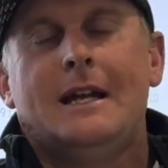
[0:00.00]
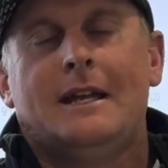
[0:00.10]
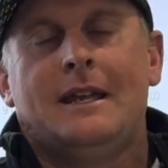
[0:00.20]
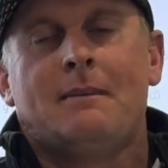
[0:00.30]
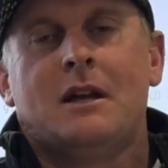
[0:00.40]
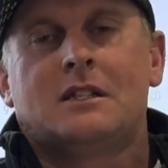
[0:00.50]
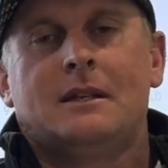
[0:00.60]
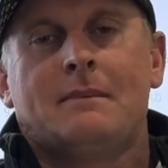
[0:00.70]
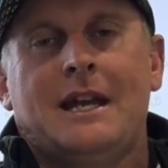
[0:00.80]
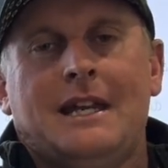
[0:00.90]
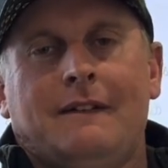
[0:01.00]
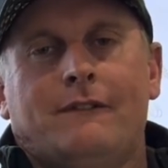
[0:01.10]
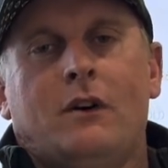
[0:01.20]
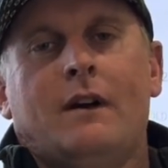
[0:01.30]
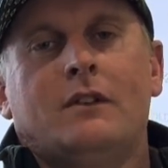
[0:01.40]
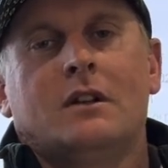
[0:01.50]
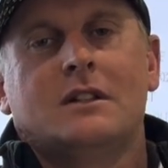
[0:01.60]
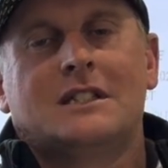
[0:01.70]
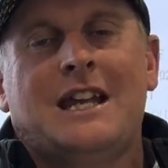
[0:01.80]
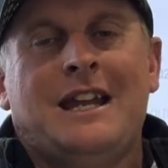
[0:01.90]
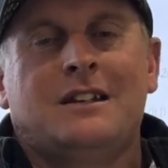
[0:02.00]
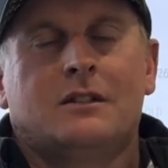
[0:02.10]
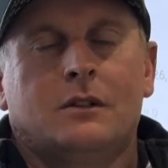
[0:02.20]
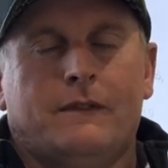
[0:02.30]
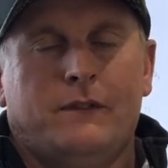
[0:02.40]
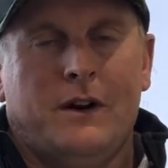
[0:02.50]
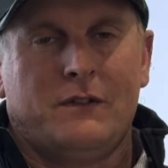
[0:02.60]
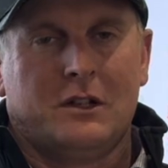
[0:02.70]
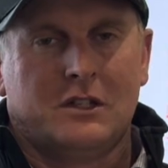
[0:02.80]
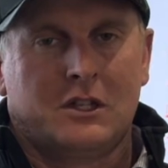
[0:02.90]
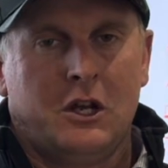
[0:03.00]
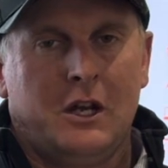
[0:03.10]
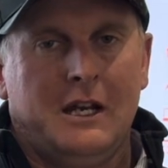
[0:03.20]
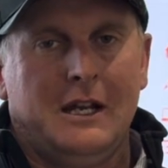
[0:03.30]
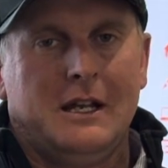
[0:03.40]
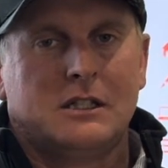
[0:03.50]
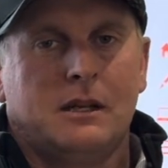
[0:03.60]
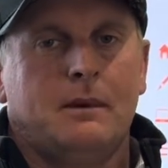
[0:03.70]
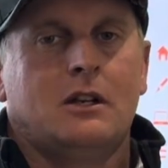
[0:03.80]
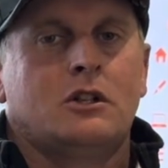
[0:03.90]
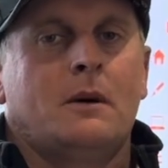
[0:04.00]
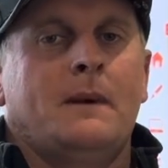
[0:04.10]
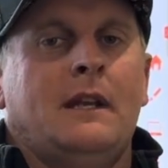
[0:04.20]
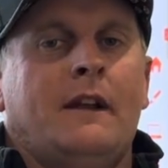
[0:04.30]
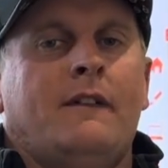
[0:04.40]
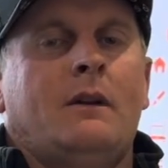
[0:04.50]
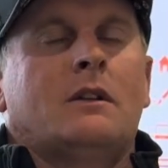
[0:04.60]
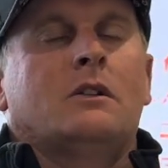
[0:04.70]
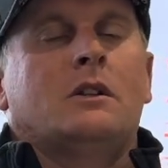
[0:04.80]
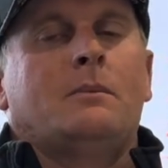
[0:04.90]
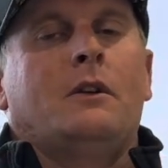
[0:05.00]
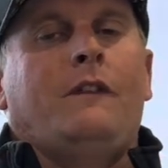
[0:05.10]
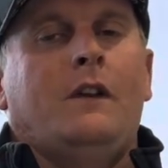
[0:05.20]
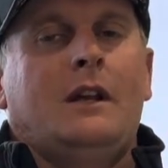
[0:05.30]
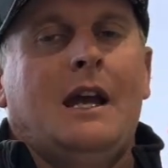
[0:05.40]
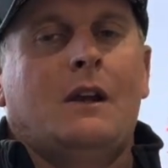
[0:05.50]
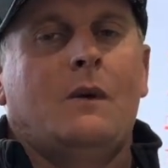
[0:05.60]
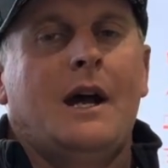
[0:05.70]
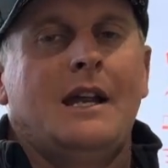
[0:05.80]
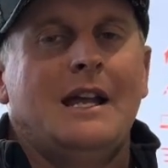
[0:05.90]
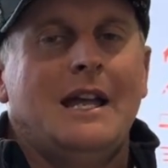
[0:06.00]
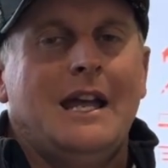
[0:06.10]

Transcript: They're mostly making $5.10 to sort of $5.30, so a bit of shopping there if anyone's looking to put a few cattle away.